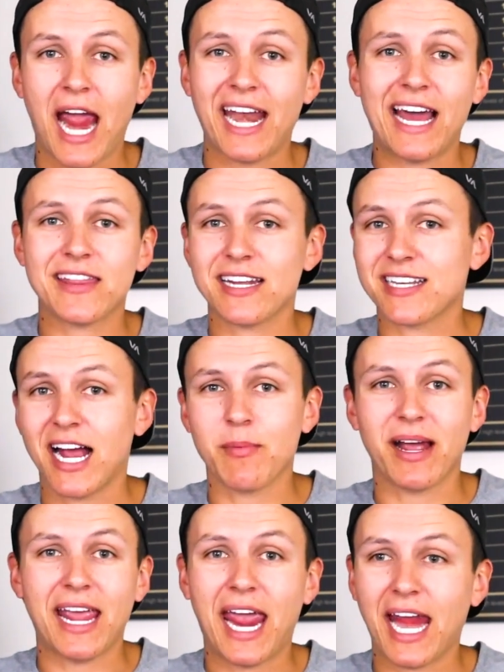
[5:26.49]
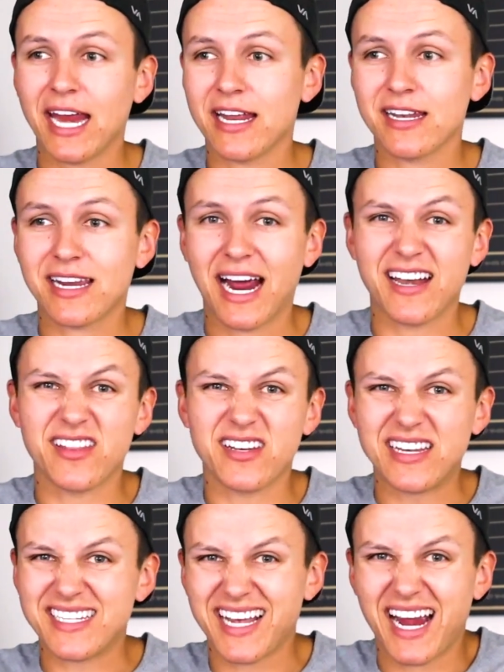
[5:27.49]
And at that time, I hated kind of the
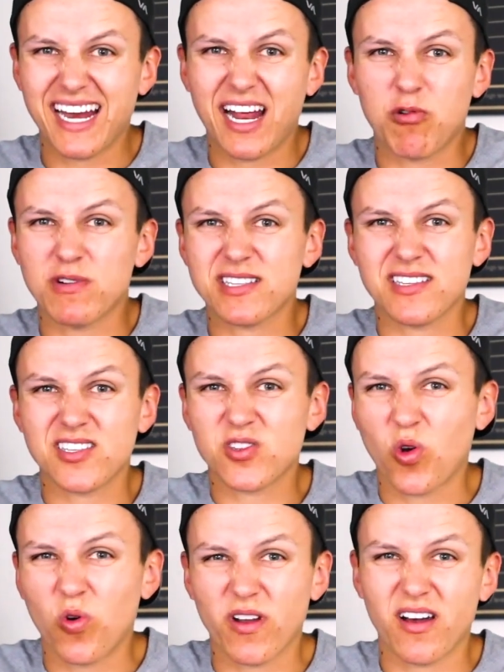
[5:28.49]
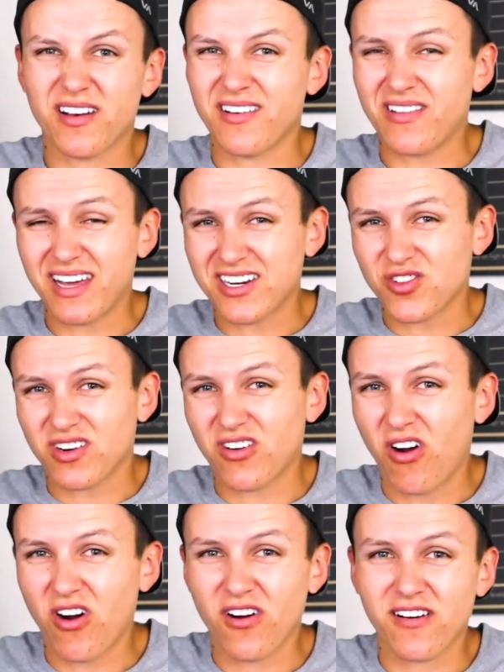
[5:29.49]
design. I wasn't sold on an electric
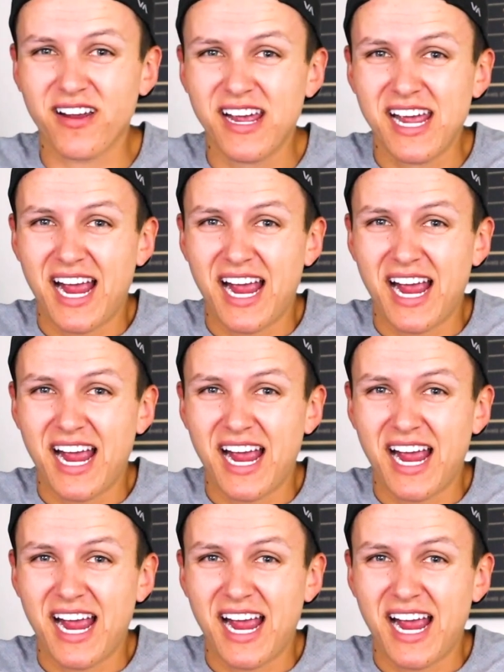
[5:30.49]
car.